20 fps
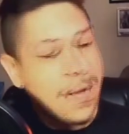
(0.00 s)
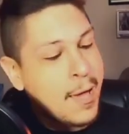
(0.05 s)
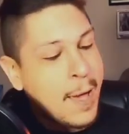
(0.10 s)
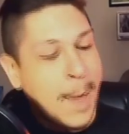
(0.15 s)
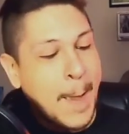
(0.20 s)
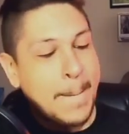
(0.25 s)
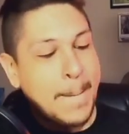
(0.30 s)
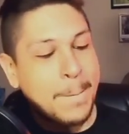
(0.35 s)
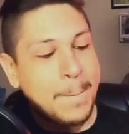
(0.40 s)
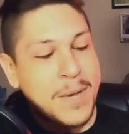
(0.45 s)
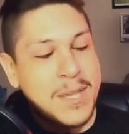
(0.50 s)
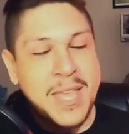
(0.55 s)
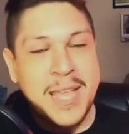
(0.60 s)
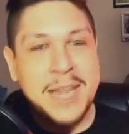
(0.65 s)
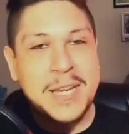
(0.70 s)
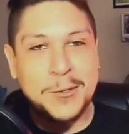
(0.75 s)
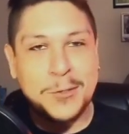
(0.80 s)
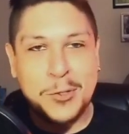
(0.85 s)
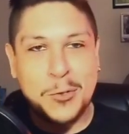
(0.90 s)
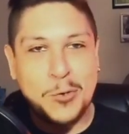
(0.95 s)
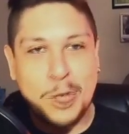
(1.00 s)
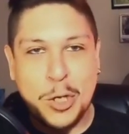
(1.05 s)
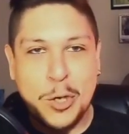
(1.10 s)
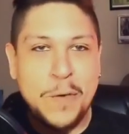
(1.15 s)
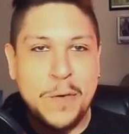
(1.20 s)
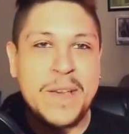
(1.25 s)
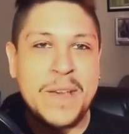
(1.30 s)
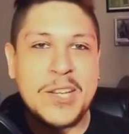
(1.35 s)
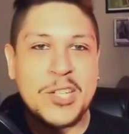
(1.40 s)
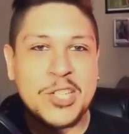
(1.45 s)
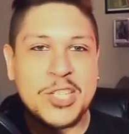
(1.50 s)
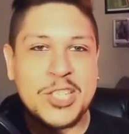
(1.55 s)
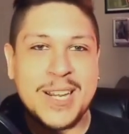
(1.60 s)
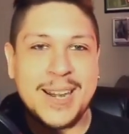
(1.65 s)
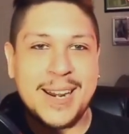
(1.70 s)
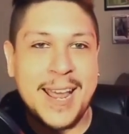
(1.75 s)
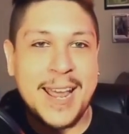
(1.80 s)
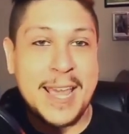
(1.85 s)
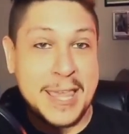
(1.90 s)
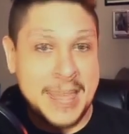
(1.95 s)
But then you do goofy shit
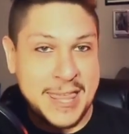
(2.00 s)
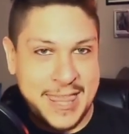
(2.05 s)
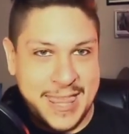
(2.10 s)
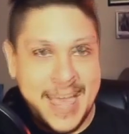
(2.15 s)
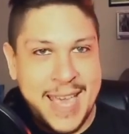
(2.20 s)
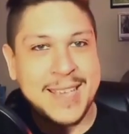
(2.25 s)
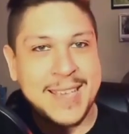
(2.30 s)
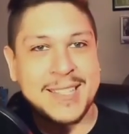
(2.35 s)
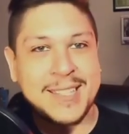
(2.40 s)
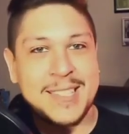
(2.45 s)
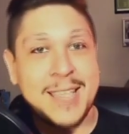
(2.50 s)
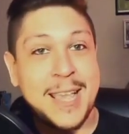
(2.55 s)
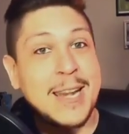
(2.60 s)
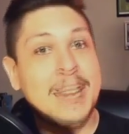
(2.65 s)
like this that is